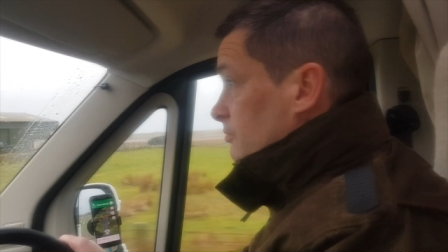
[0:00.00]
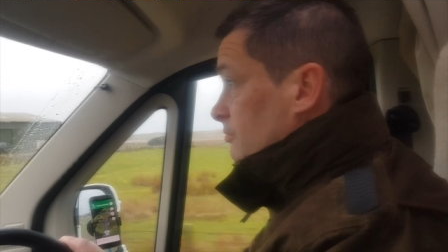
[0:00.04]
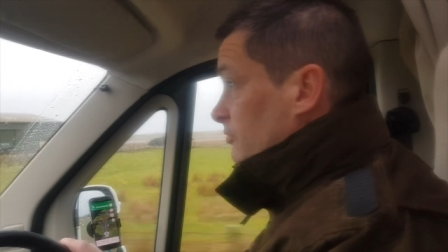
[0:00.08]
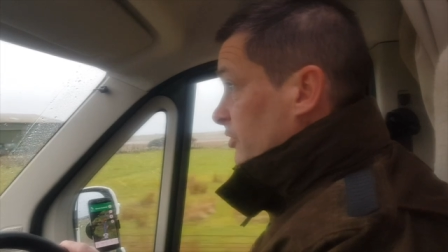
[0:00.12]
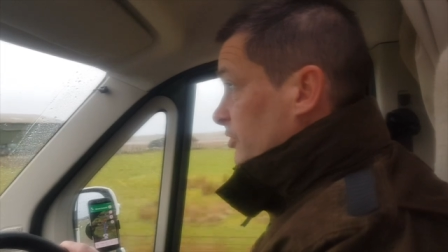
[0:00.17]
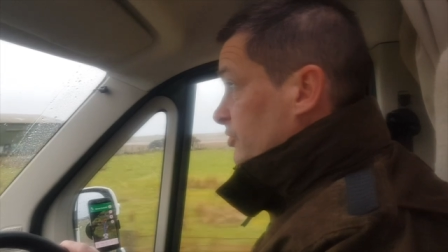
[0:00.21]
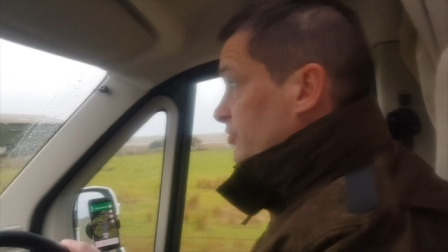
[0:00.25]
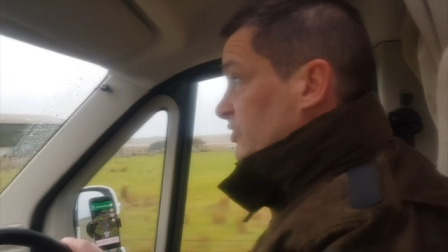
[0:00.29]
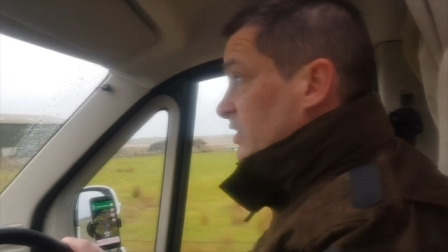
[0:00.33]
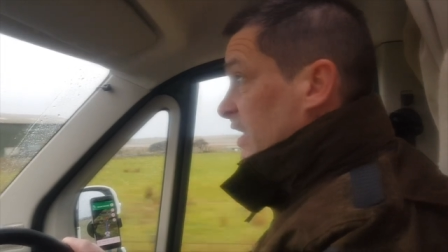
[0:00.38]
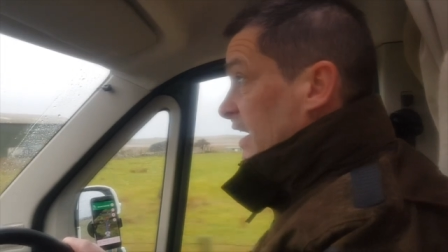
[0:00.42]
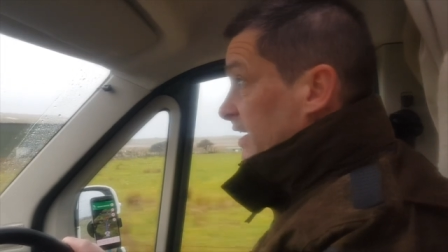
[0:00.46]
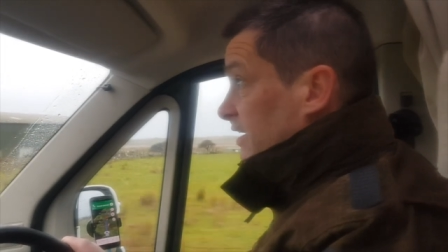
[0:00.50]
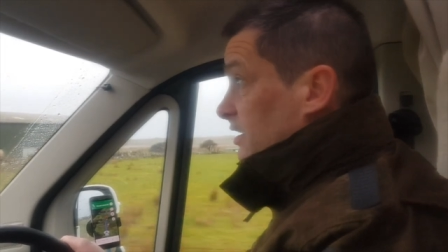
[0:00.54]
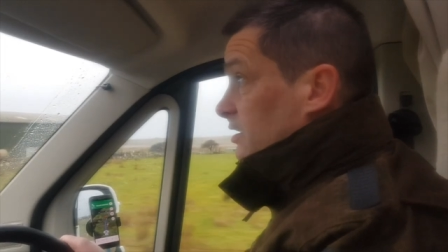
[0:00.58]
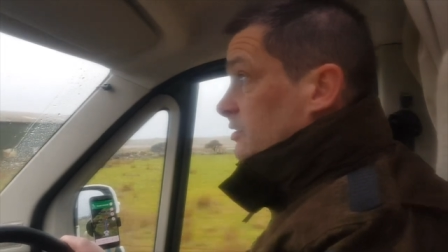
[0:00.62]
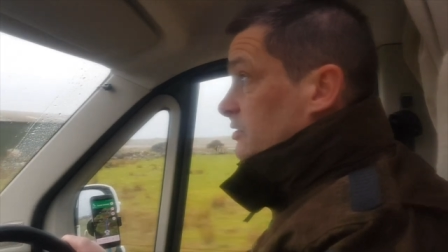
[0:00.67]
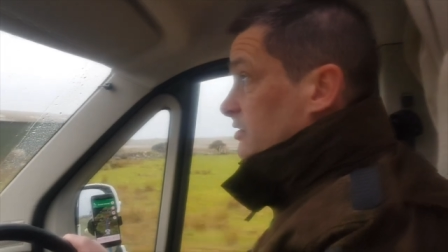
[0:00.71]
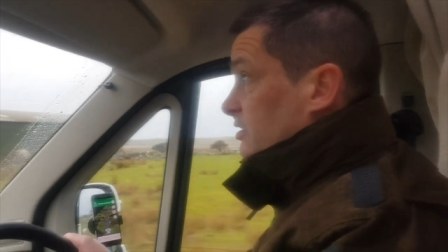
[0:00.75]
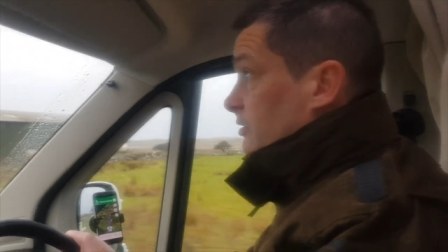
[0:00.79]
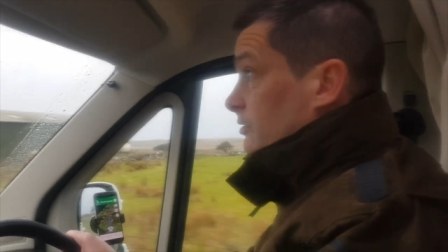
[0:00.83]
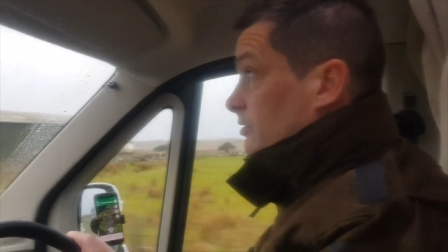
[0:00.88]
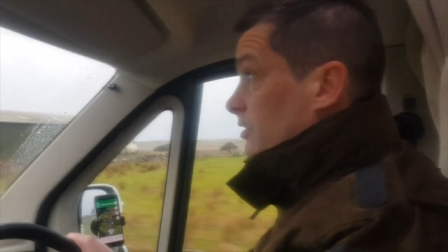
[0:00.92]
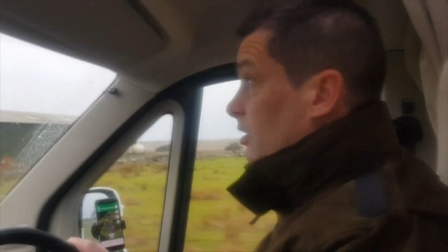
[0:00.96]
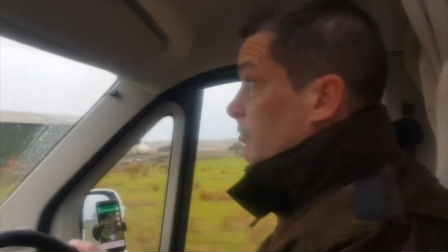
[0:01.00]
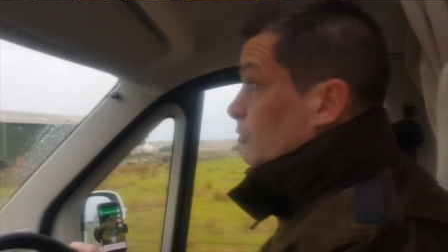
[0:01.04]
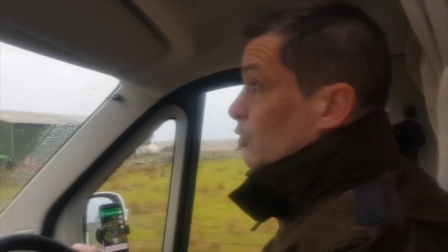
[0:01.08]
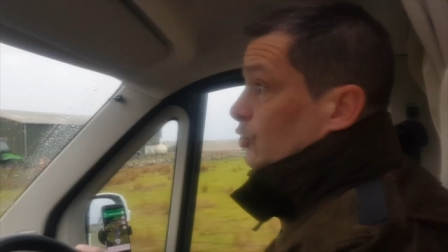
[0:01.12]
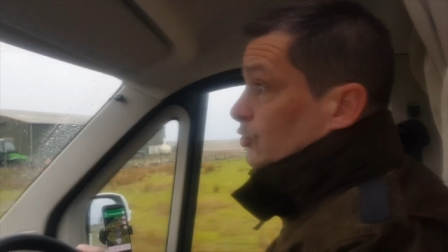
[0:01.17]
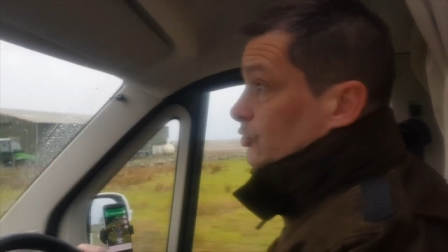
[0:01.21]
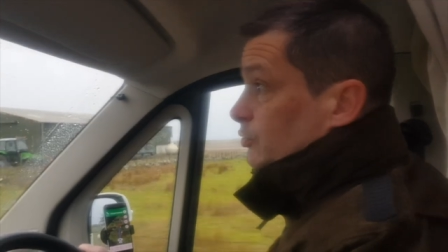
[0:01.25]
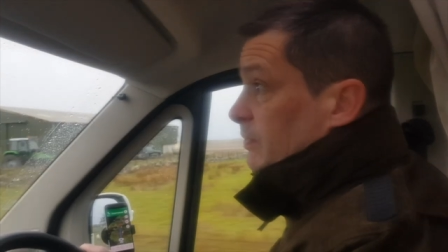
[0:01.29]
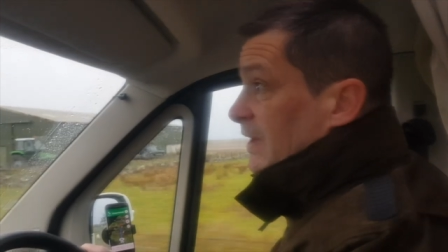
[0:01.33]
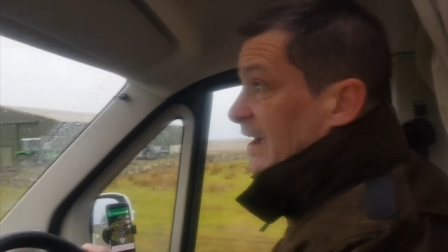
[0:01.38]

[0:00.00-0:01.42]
The sights are, are much